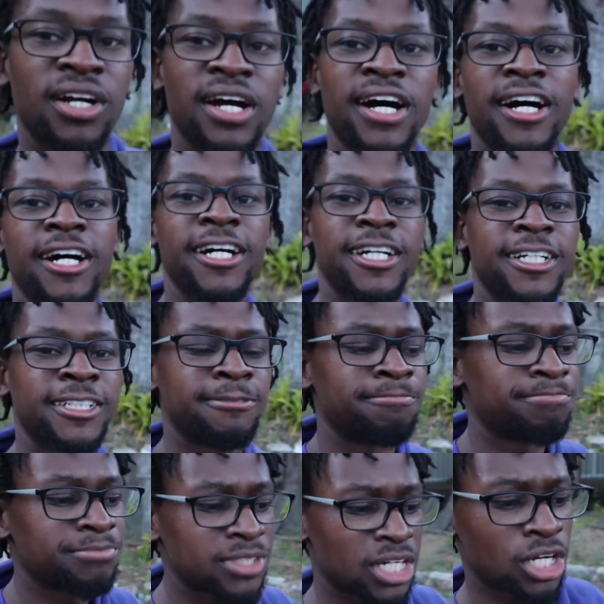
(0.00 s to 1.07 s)

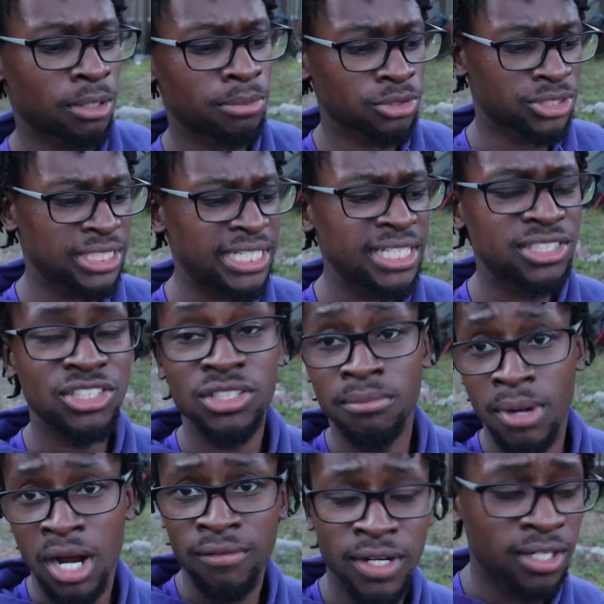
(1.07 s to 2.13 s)
herbal seeds
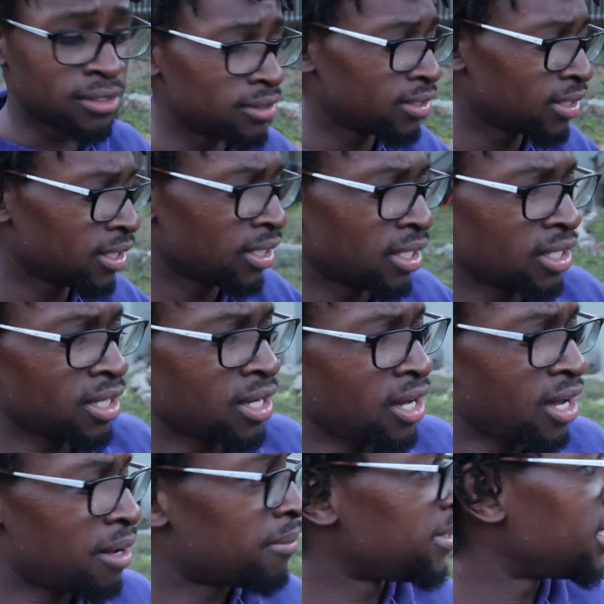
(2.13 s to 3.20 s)
tomorrow.
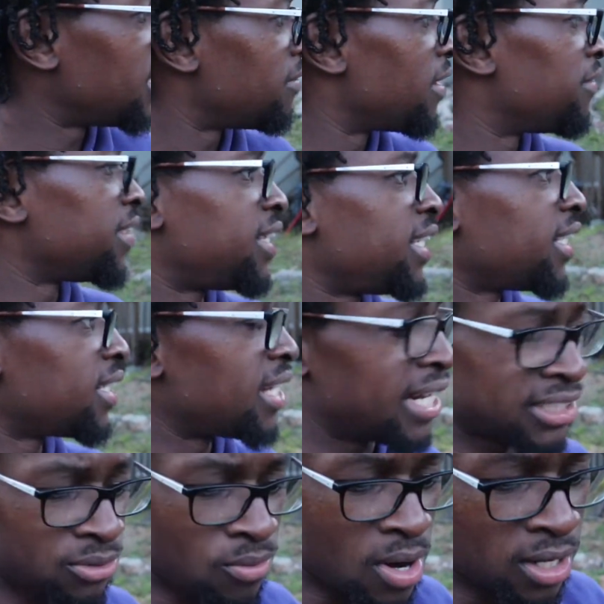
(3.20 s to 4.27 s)
I'm gonna give everything a
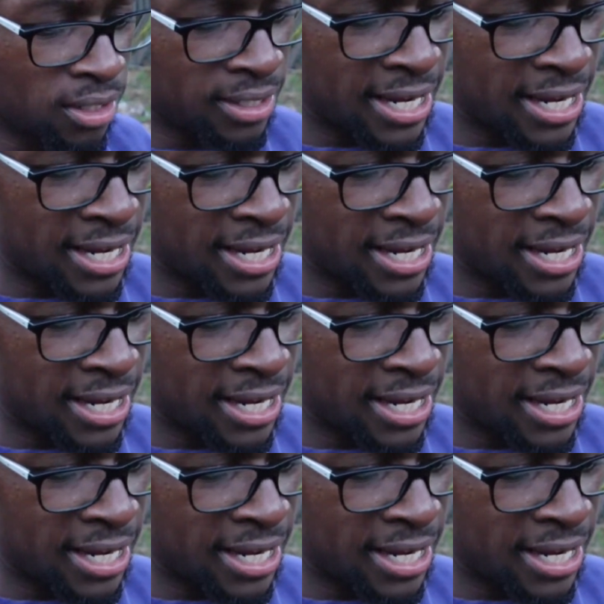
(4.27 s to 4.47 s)
nice water